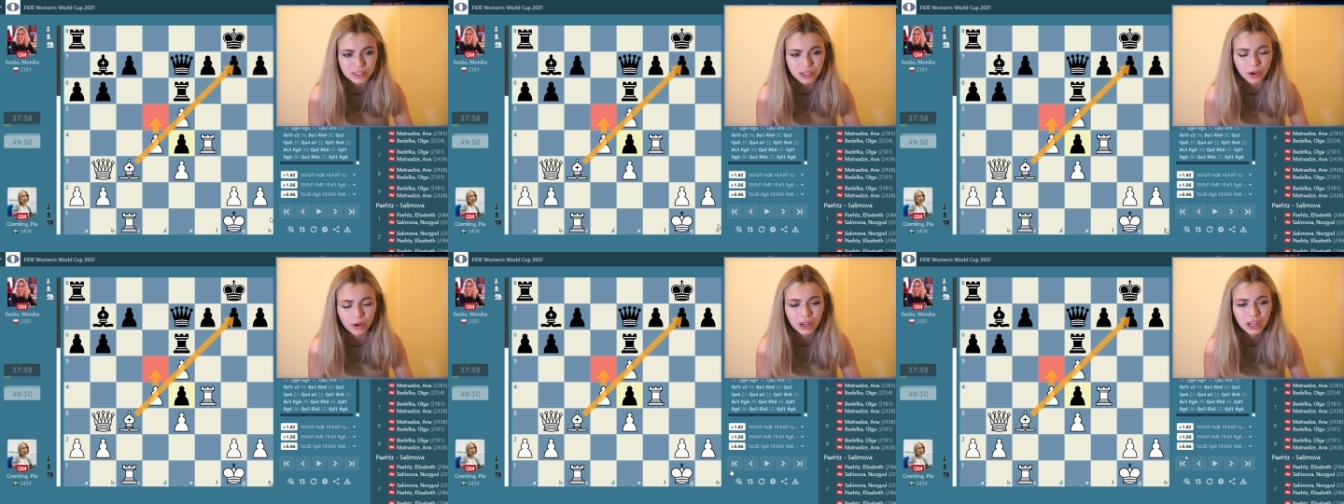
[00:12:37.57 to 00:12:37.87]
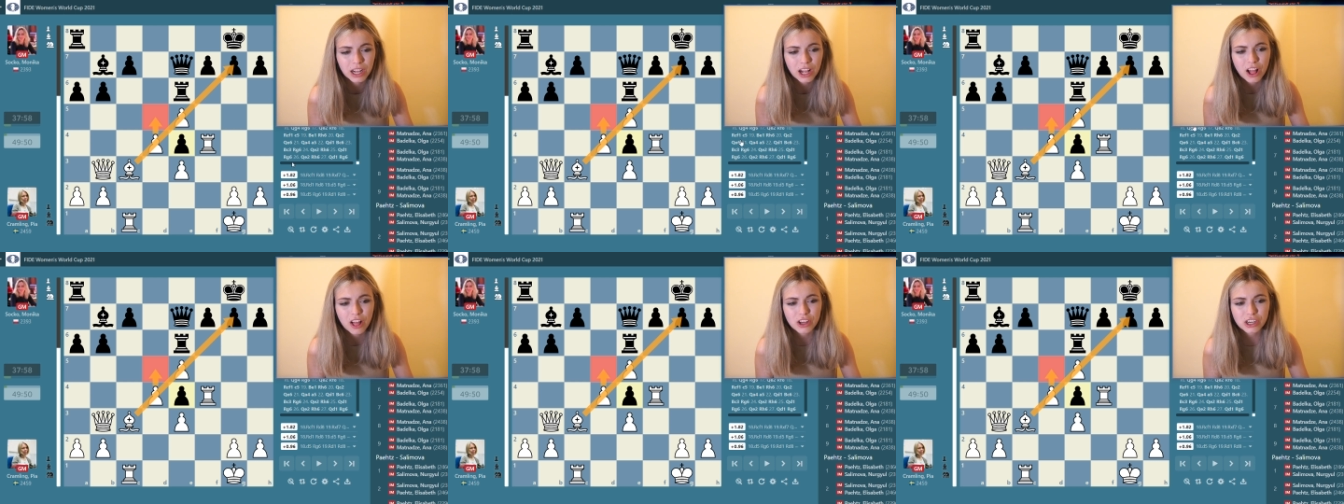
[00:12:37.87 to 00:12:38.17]
So
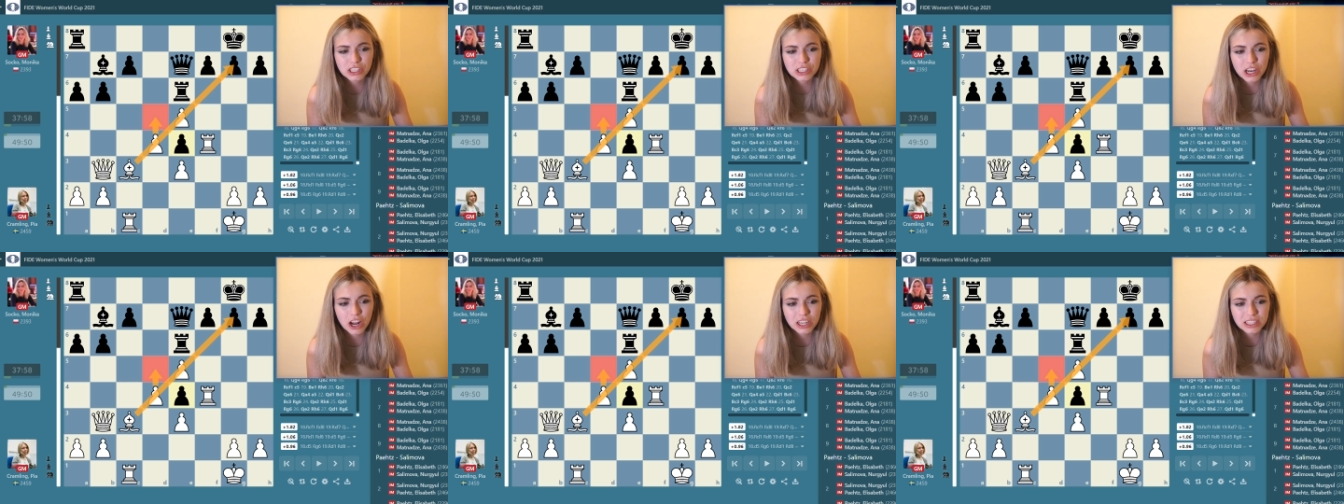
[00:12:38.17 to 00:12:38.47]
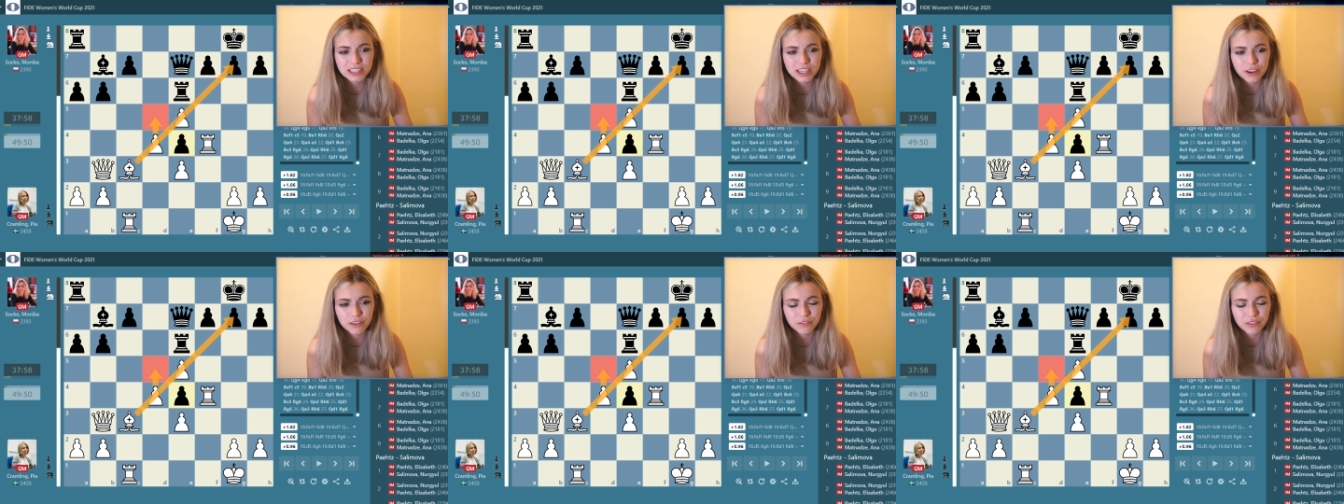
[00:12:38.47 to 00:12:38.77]
there's
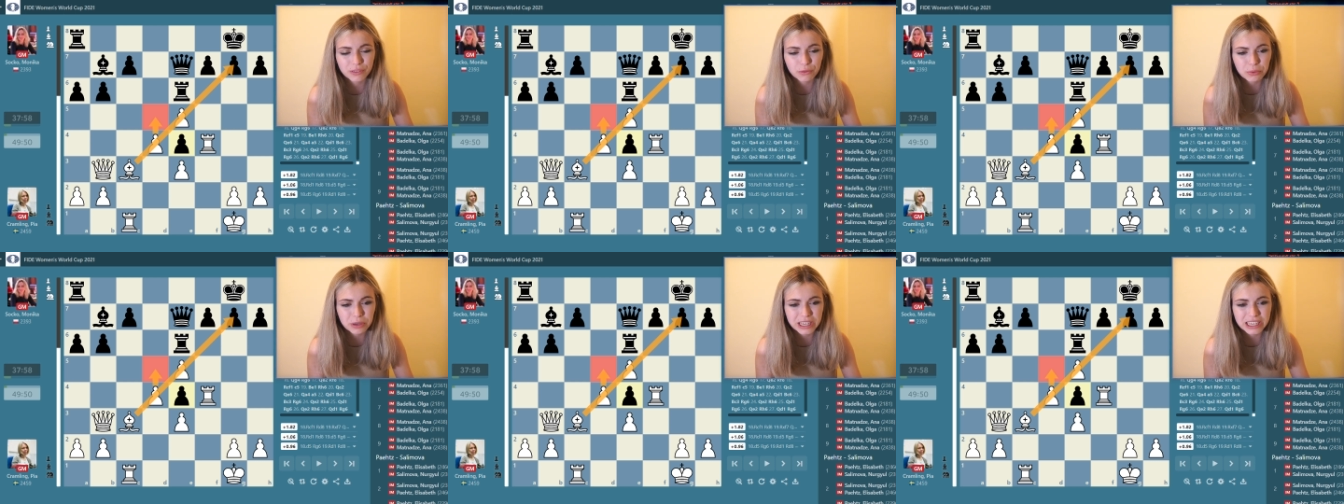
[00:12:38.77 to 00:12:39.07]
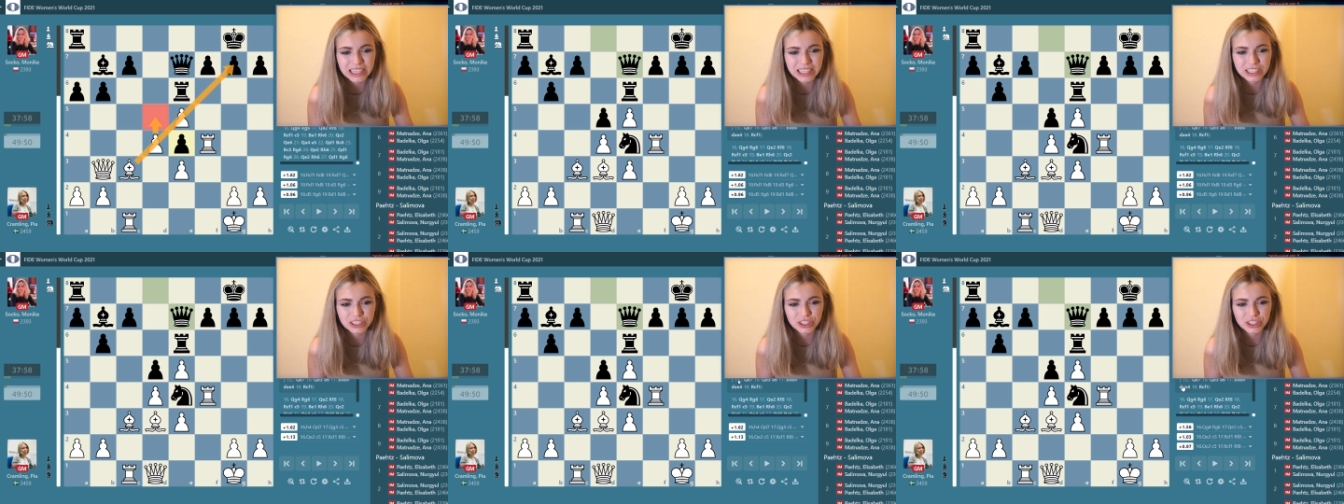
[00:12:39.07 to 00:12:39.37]
lots of
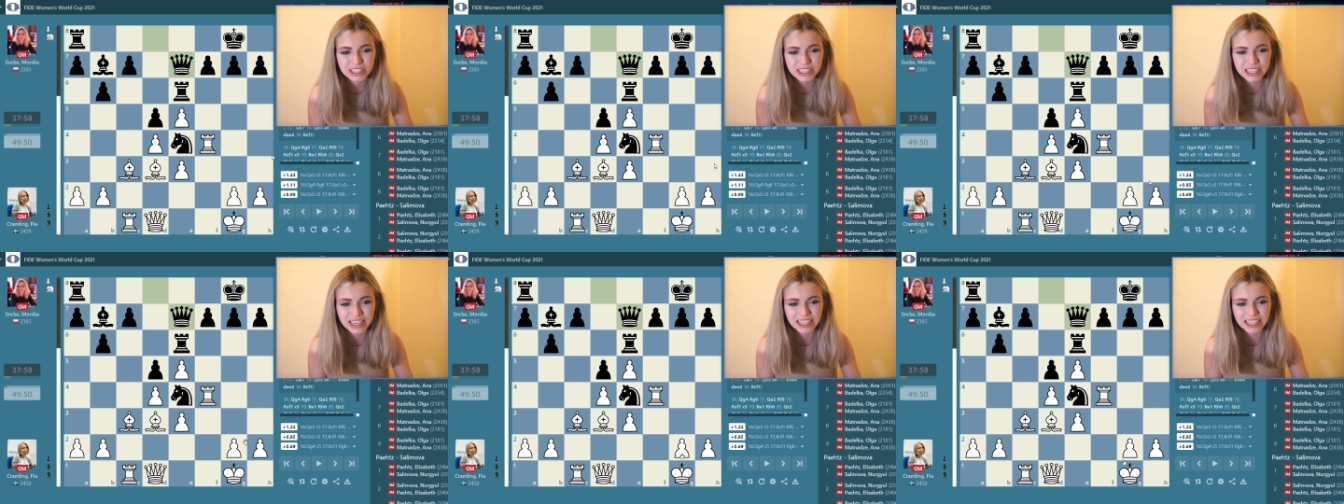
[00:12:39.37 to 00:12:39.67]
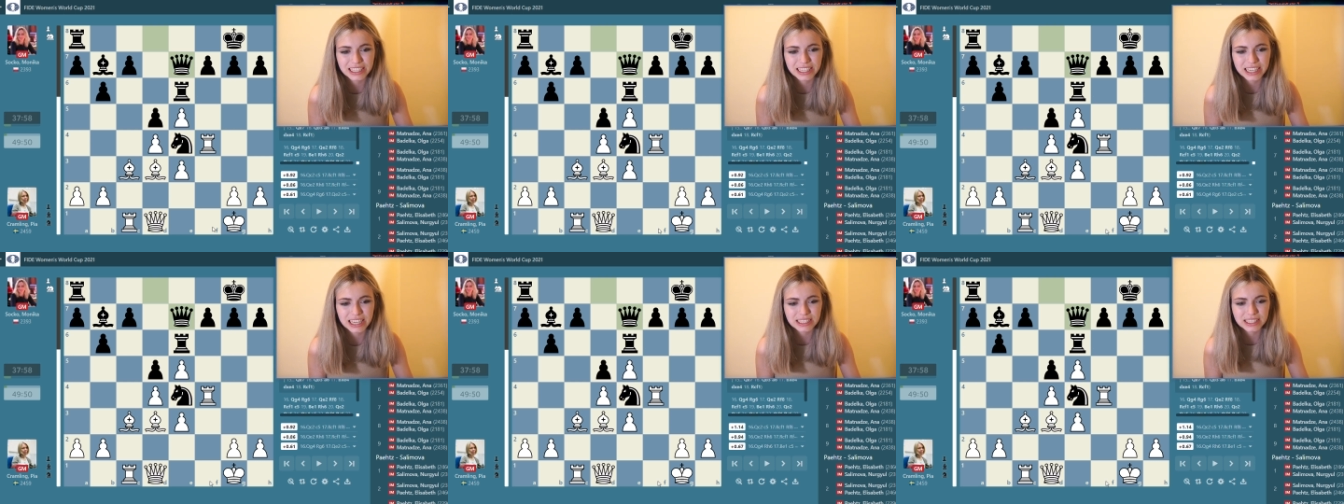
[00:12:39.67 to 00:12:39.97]
really interesting
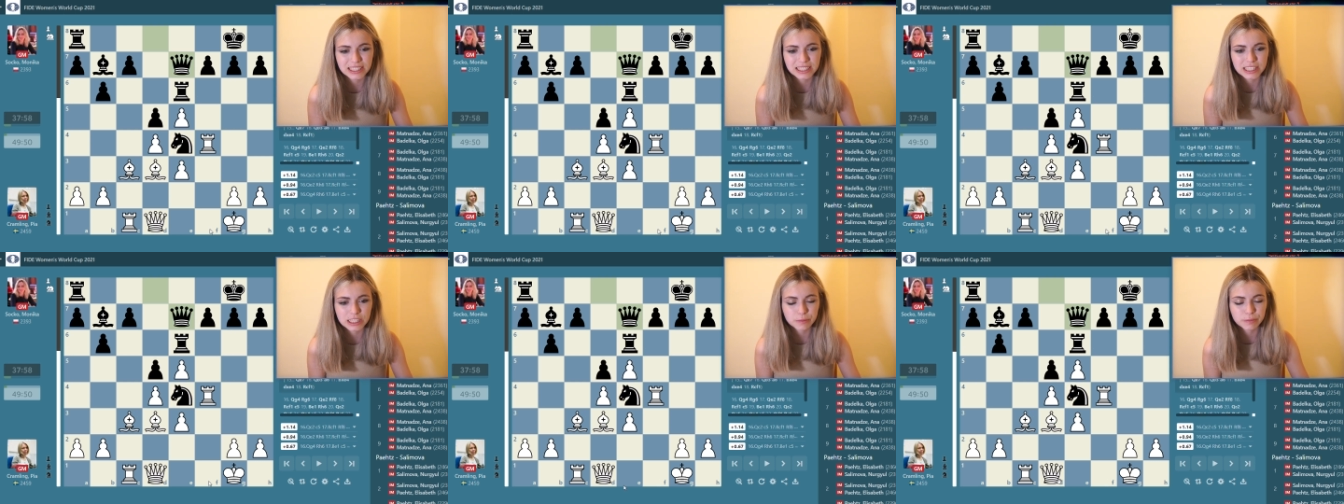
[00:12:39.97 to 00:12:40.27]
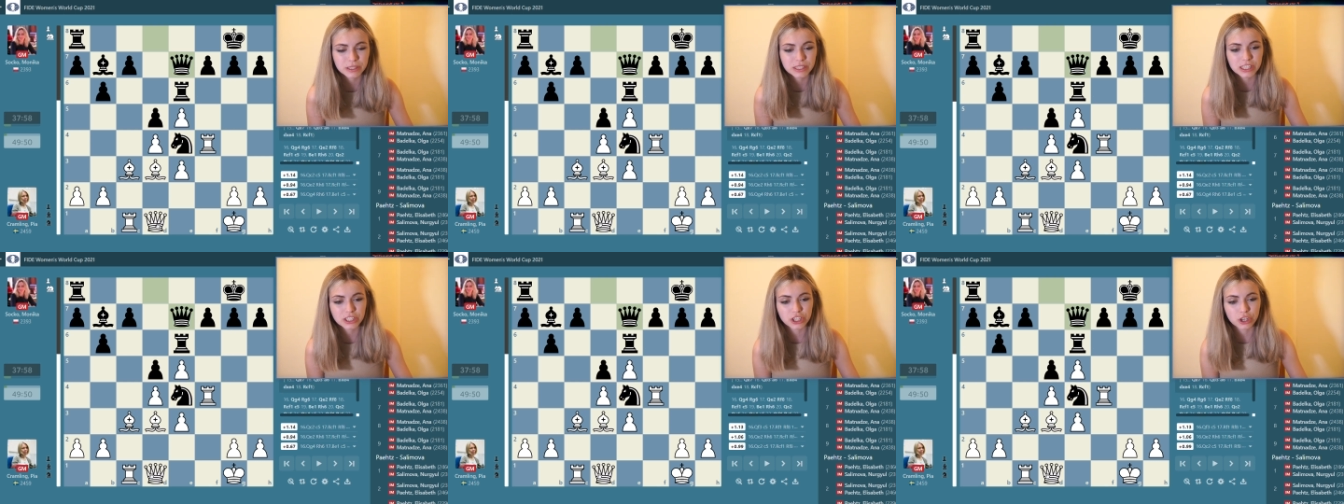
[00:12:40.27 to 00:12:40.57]
ideas in this
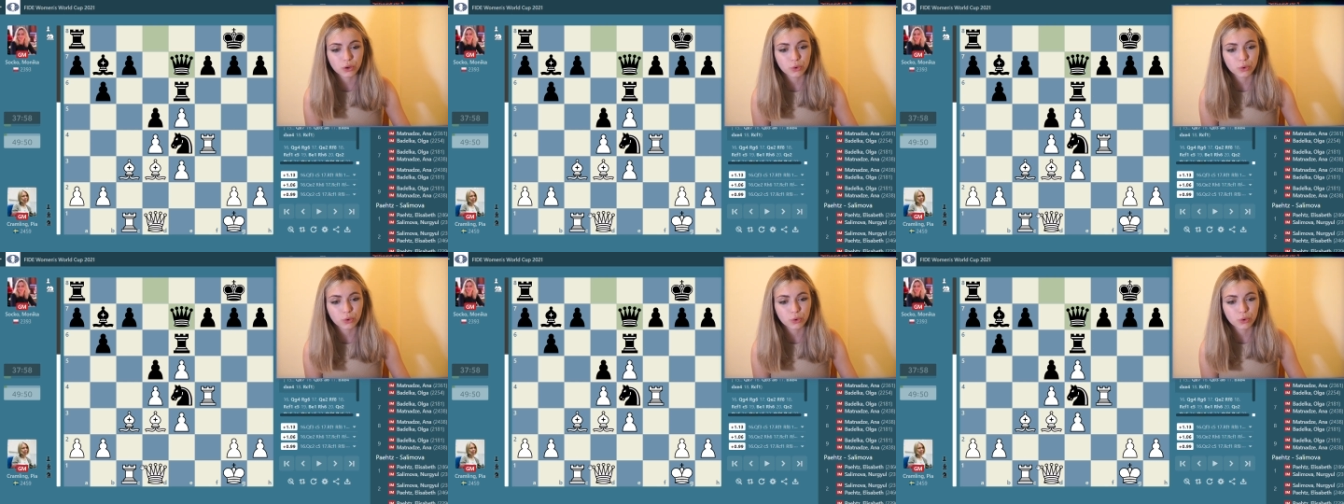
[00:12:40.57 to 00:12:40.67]
position.